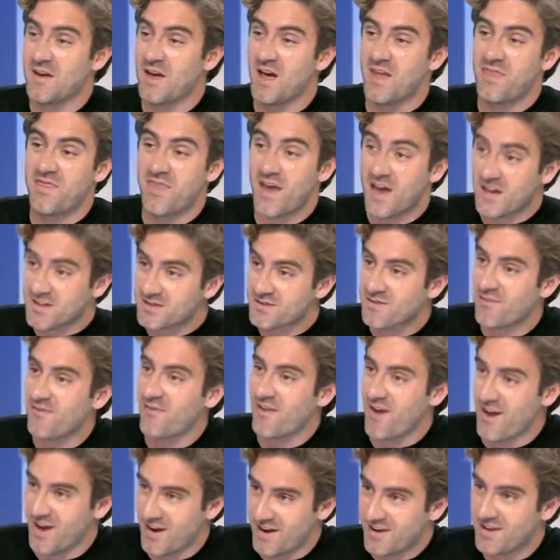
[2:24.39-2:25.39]
and that's
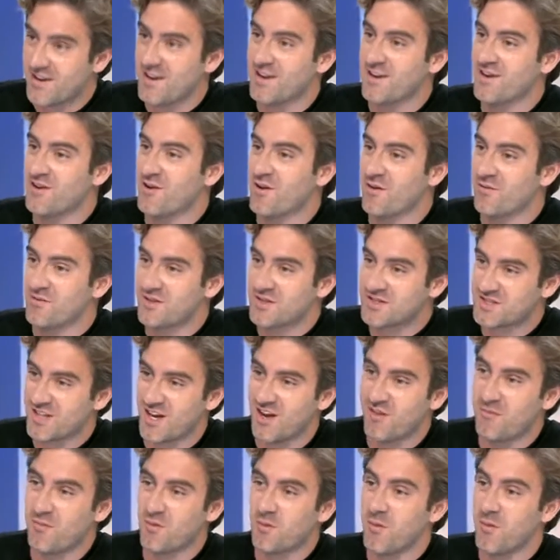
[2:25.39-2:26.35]
fine in and of itself.